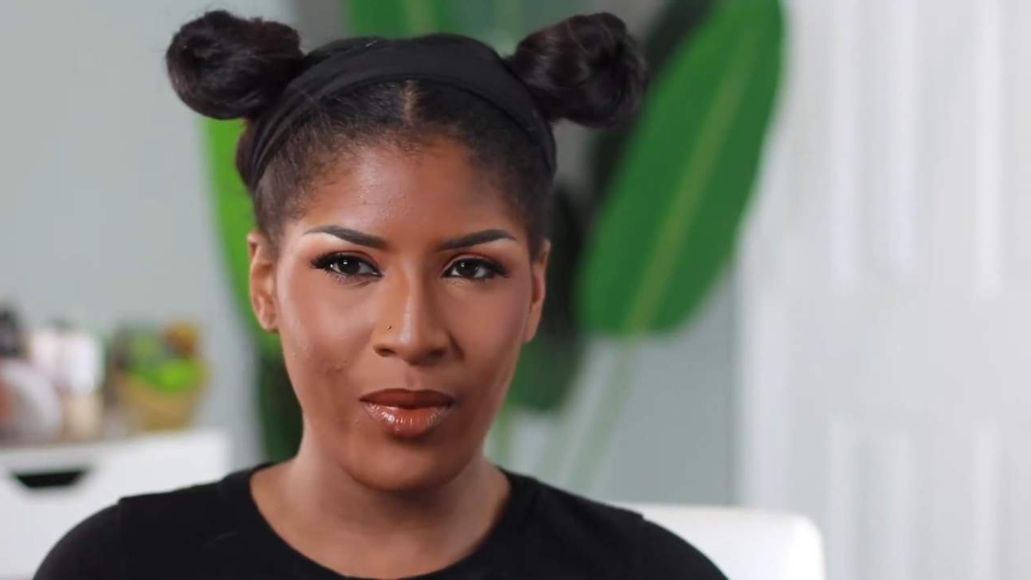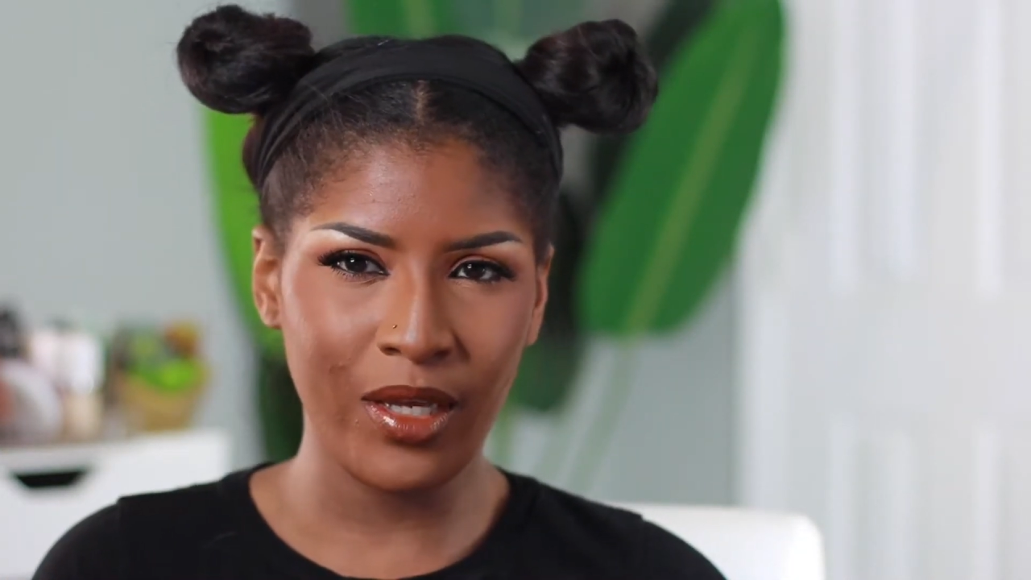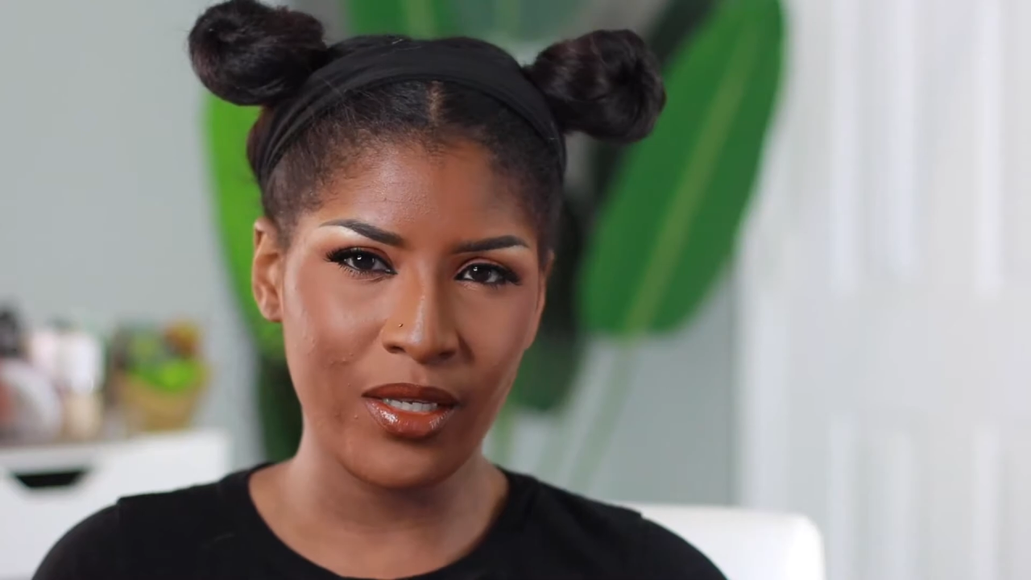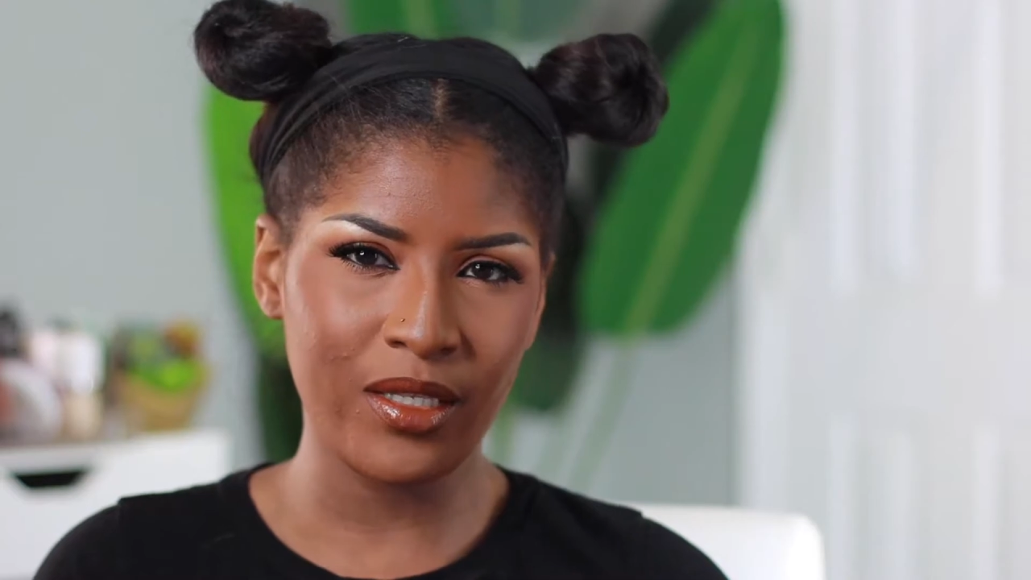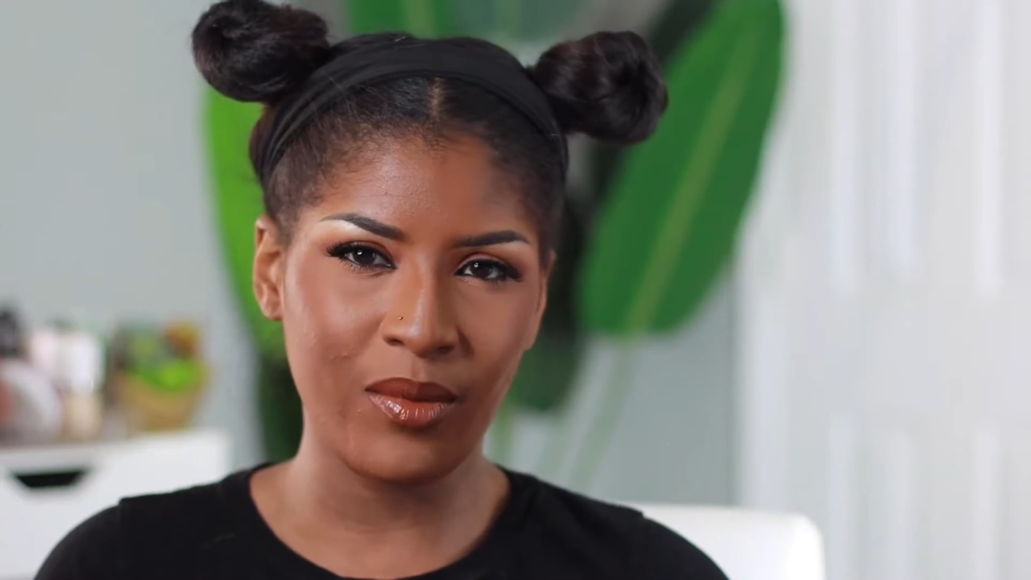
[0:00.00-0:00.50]

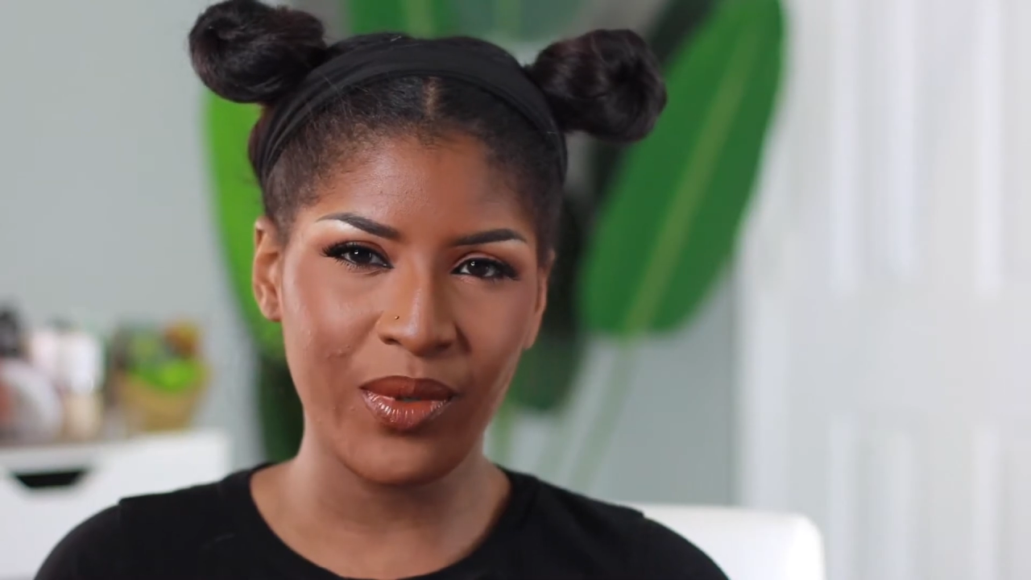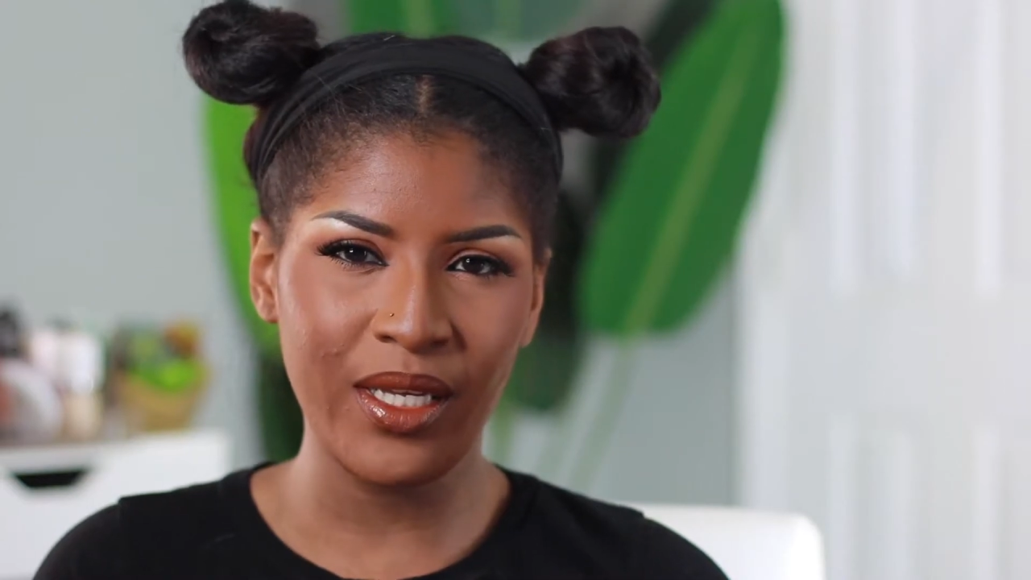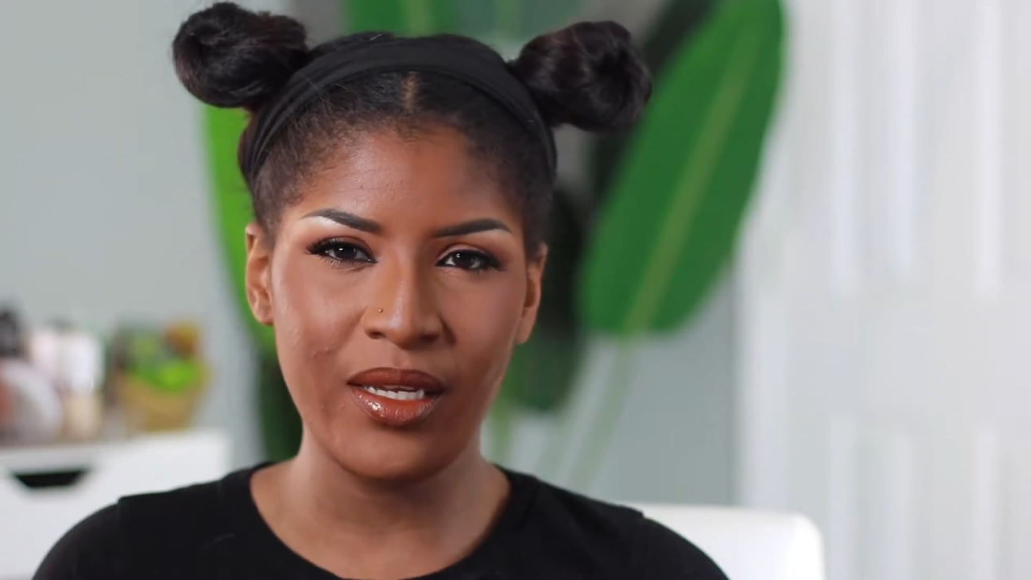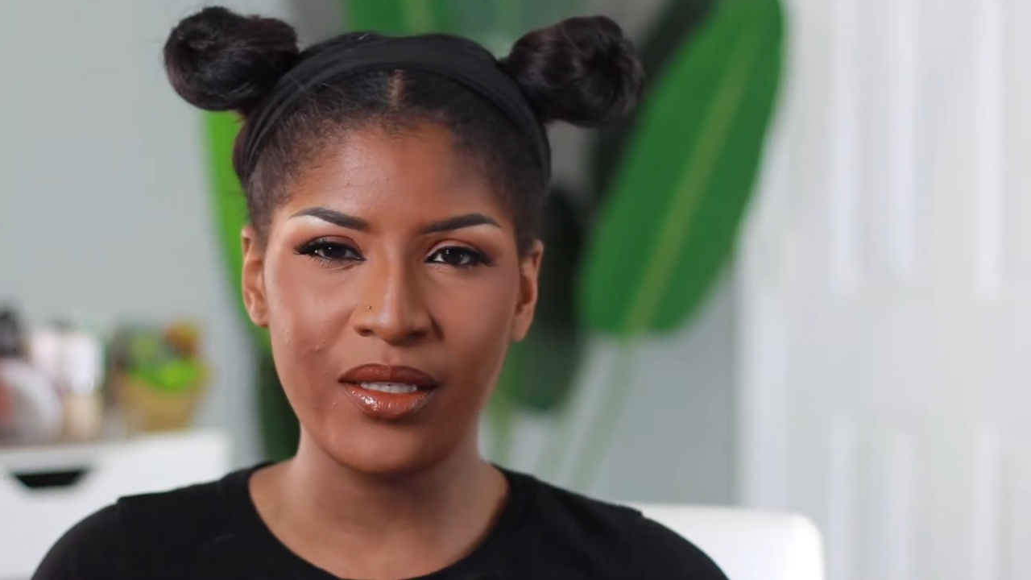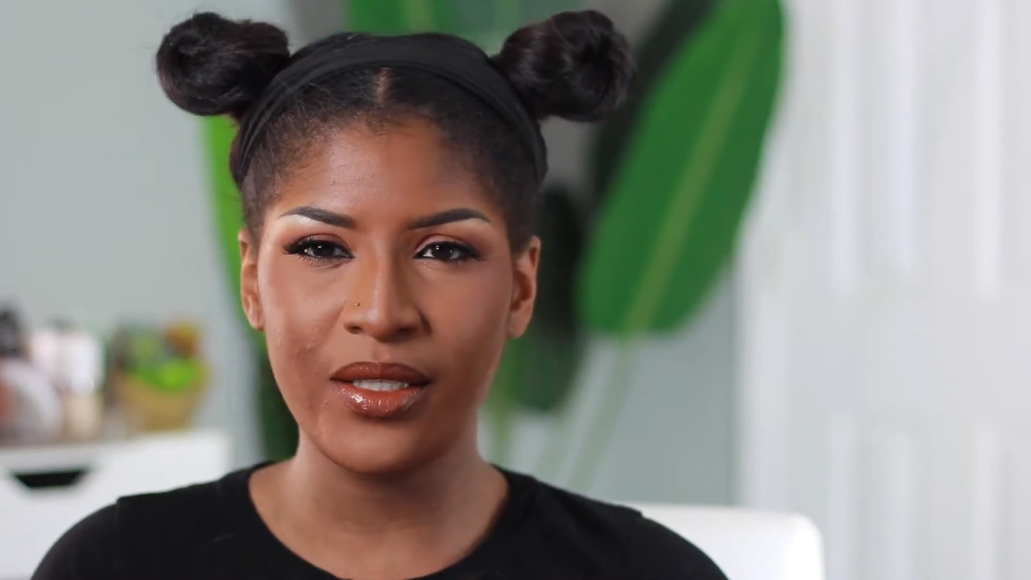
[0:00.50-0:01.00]
look is complete,